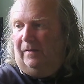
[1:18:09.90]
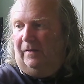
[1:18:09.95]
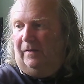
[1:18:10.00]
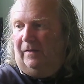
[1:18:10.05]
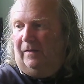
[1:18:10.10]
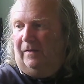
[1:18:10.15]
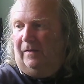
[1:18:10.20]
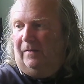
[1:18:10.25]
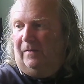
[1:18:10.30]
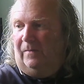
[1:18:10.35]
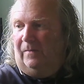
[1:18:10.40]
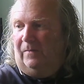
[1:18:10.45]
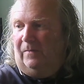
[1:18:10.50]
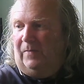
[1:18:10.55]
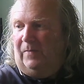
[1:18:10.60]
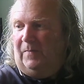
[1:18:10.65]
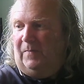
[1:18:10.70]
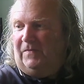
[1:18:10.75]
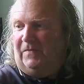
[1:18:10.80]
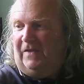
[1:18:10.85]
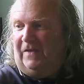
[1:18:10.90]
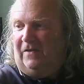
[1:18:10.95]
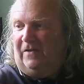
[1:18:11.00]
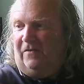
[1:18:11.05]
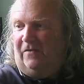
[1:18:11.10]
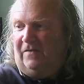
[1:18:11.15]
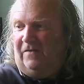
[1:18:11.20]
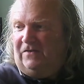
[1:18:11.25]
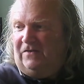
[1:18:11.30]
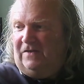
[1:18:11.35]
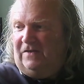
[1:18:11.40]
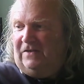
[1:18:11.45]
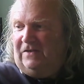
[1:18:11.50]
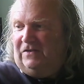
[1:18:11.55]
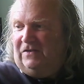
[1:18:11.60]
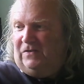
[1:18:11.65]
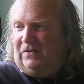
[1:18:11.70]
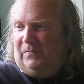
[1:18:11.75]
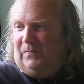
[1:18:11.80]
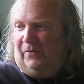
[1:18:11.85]
um, people saying
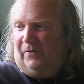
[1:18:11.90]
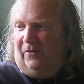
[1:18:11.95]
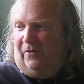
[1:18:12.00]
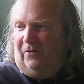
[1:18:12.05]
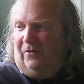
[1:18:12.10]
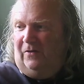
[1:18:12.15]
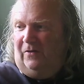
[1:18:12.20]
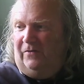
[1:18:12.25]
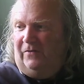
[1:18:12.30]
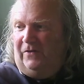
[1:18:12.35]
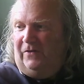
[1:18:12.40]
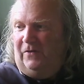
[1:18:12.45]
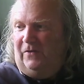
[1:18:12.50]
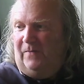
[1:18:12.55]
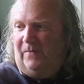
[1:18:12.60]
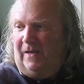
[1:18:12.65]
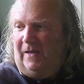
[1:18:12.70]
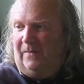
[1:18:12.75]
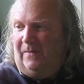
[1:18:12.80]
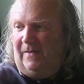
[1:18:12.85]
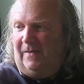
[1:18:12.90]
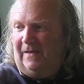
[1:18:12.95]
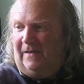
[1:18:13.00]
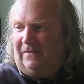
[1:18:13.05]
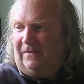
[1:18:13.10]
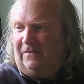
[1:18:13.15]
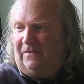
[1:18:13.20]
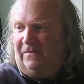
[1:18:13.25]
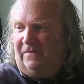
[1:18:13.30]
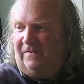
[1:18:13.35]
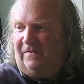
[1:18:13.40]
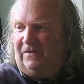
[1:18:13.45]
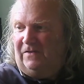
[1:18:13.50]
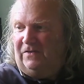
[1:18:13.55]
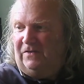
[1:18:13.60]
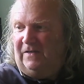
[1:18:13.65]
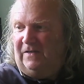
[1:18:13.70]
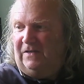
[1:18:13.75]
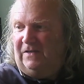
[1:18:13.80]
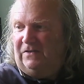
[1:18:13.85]
congratulations to Paul on the new baby. Yes,
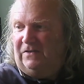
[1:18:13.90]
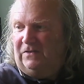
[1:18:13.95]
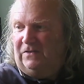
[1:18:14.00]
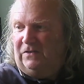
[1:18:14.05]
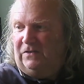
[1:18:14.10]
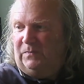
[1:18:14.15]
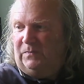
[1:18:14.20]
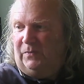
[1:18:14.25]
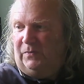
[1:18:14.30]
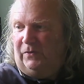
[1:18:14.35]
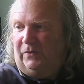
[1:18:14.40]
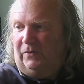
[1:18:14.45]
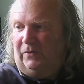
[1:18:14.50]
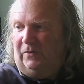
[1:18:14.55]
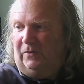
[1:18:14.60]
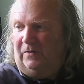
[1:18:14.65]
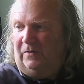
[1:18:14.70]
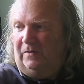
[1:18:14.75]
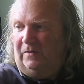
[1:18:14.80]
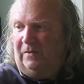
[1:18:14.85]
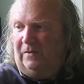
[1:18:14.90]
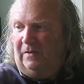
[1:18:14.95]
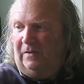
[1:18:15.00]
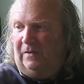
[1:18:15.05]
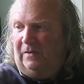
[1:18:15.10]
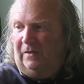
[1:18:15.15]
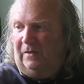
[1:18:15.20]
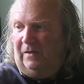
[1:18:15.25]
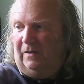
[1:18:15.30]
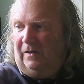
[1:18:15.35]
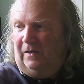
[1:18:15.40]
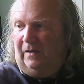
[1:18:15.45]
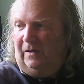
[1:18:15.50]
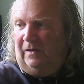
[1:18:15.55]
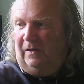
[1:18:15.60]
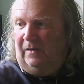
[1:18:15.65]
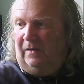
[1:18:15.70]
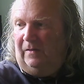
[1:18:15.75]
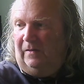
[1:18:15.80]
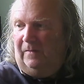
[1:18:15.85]
congratulations, Paul.
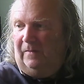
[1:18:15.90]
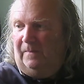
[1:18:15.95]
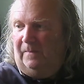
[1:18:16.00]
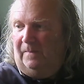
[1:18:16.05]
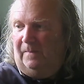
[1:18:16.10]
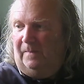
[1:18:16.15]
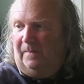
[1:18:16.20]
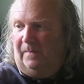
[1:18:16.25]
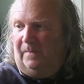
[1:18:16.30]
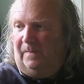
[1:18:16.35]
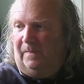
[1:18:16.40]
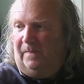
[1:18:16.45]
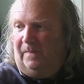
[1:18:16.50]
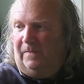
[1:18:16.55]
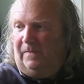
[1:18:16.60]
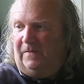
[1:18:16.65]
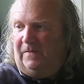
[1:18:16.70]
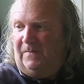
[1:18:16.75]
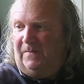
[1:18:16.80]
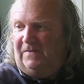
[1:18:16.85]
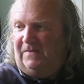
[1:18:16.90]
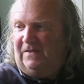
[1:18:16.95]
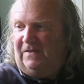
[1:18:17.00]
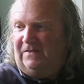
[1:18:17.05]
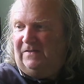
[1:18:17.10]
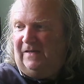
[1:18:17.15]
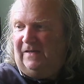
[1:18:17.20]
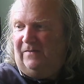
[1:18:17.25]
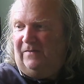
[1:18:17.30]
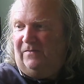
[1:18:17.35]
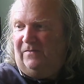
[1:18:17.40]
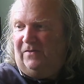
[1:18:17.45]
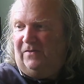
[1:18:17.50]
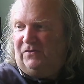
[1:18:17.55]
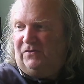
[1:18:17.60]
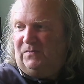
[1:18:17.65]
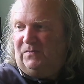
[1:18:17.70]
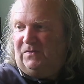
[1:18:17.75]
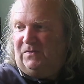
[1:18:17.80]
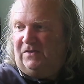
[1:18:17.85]
Um, Jimmy says, yeah, you've
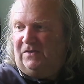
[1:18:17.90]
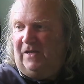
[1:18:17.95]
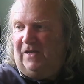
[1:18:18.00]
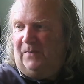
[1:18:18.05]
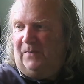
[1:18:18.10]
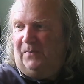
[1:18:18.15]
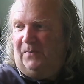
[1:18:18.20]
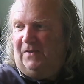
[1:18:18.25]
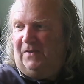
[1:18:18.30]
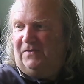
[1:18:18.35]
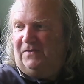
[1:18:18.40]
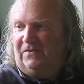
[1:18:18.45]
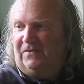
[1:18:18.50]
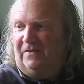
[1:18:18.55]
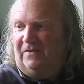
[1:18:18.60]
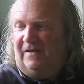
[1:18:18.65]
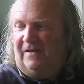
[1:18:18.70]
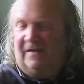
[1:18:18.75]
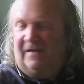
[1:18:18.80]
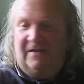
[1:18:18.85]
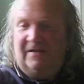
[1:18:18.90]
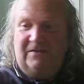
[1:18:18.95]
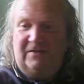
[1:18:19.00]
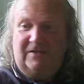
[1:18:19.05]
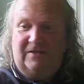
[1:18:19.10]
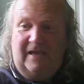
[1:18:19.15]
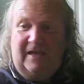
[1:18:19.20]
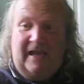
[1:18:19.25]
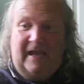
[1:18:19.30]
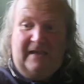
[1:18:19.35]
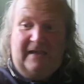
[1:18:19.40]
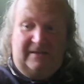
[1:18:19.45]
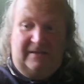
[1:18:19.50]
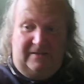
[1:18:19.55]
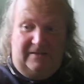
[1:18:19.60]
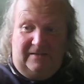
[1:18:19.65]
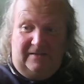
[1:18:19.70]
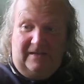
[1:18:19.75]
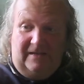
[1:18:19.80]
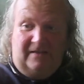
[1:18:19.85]
got some sleepless nights ahead.
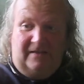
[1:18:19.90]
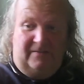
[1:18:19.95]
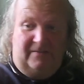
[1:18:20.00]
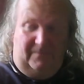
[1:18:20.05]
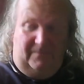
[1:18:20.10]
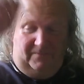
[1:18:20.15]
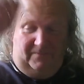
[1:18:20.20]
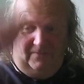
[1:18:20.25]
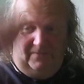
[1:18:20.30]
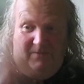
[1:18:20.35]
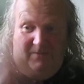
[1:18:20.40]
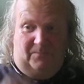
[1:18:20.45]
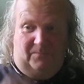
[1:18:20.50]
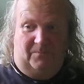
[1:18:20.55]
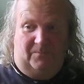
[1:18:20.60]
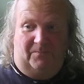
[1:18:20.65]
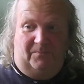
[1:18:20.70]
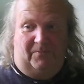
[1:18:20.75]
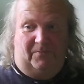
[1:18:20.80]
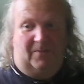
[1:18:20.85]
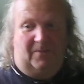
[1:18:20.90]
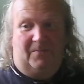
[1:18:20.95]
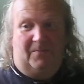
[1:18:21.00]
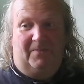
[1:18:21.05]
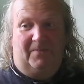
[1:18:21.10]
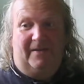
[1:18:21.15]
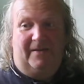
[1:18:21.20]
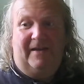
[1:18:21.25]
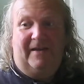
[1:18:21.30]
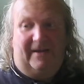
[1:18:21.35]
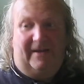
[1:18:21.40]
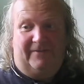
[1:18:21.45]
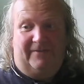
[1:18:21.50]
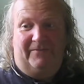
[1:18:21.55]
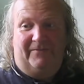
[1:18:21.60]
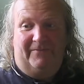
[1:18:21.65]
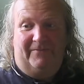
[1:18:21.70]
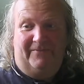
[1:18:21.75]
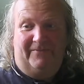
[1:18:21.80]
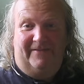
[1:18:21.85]
Yeah, you probably
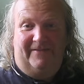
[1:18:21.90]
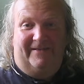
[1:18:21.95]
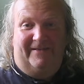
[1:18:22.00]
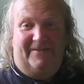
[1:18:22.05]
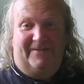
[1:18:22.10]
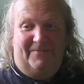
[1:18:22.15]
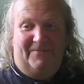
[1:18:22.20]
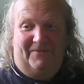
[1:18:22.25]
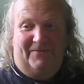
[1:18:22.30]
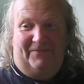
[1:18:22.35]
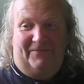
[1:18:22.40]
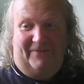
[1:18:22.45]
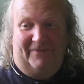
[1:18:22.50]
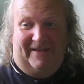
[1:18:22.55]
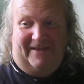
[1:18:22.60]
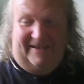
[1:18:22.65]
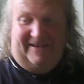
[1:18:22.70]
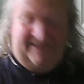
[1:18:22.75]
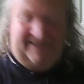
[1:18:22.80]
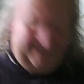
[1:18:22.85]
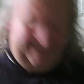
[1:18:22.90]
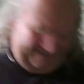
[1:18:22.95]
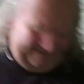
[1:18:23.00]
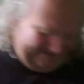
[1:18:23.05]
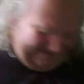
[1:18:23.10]
have. I'm afraid.